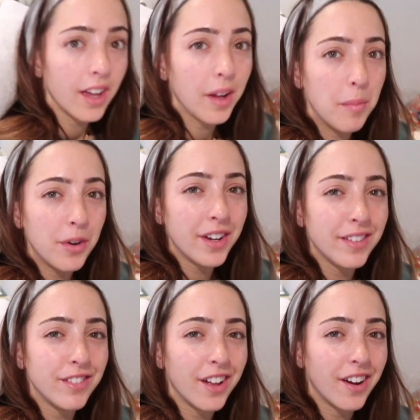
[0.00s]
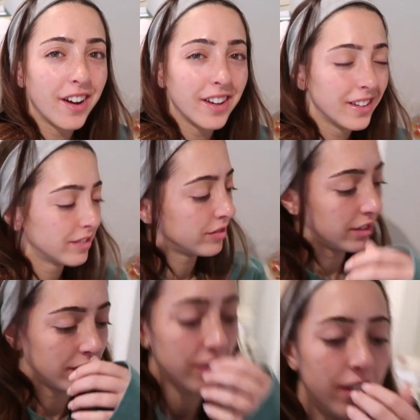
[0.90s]
Good morning vlog.
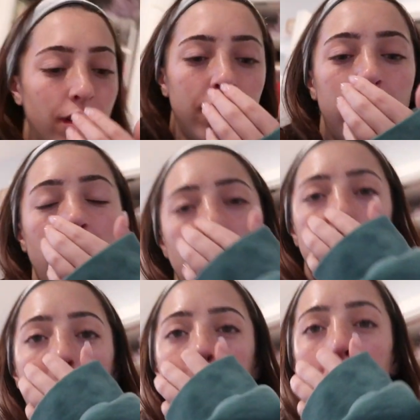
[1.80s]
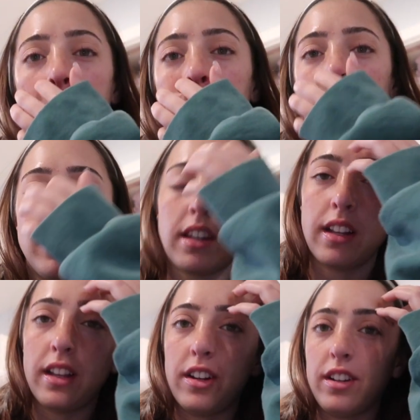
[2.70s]
Would you guys be proud of me? It's like
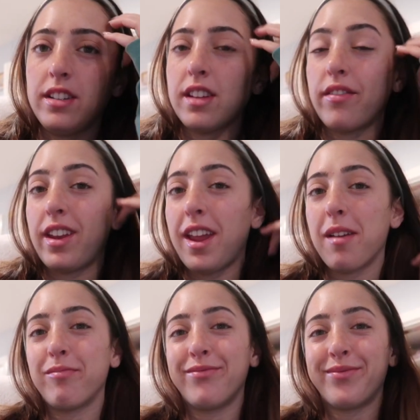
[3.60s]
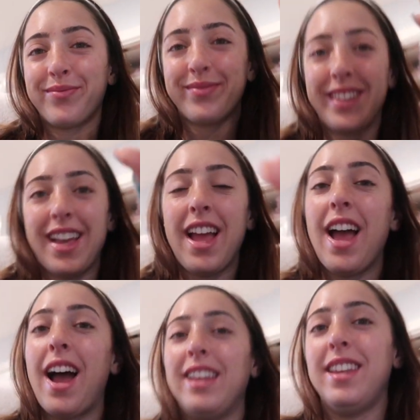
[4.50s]
literally 7 a.m.
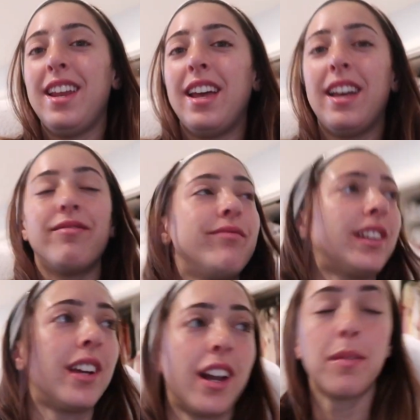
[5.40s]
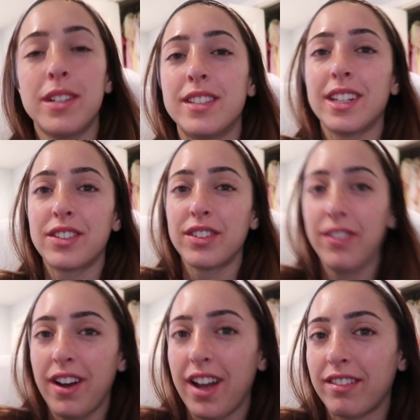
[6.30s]
I did it. I got up at
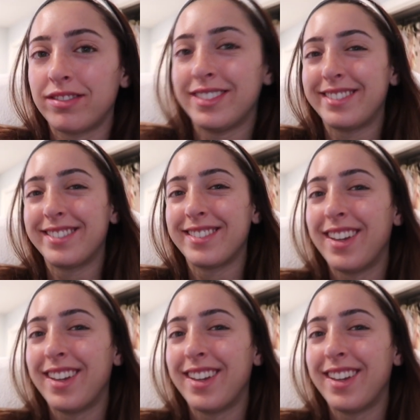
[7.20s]
6:45.